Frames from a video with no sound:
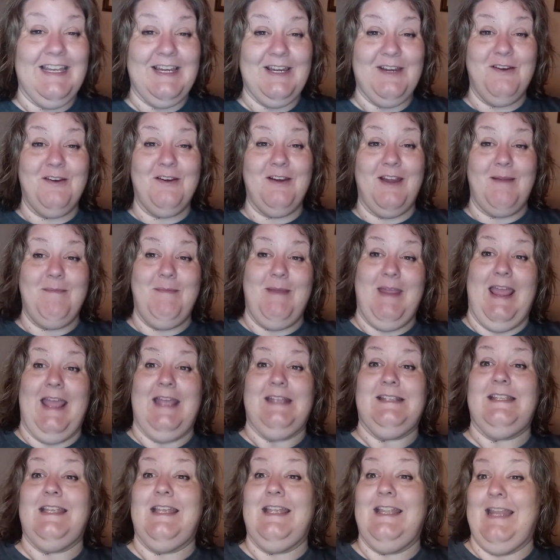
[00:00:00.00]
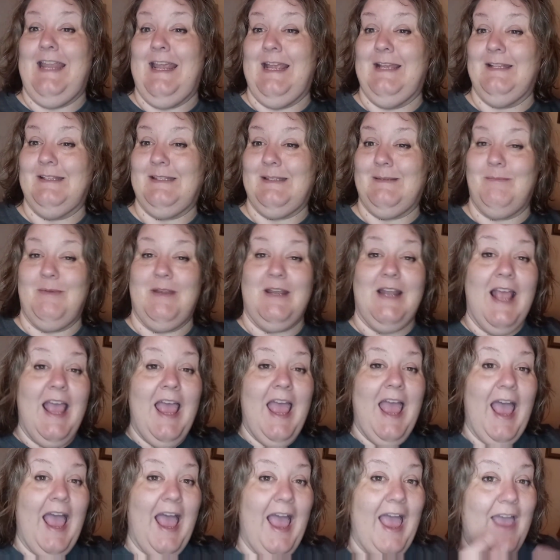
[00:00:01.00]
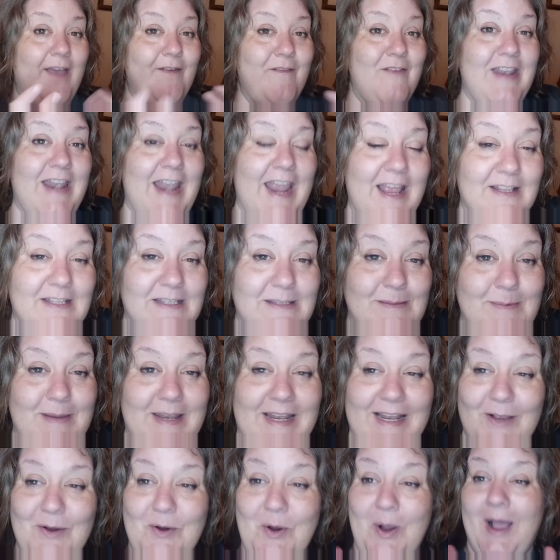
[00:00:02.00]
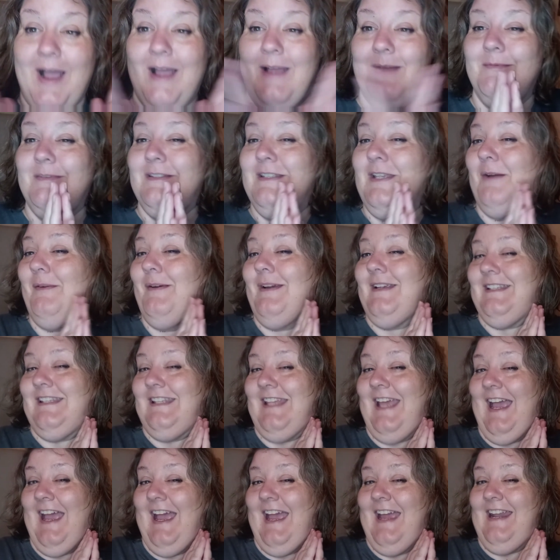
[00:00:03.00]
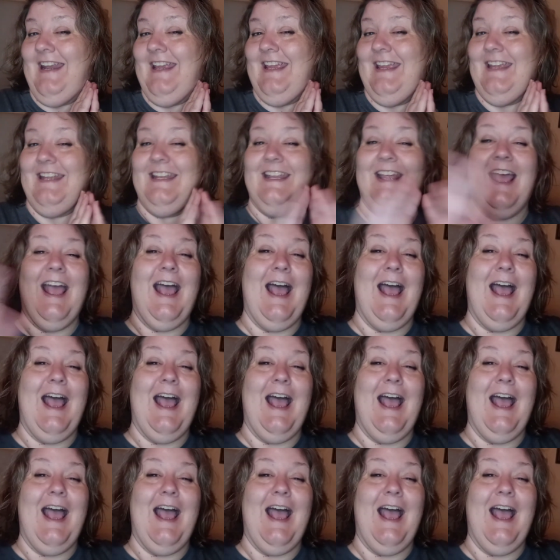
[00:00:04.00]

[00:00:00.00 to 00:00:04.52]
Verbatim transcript: Grammy has an announcement. I have an announcement. I'm so excited.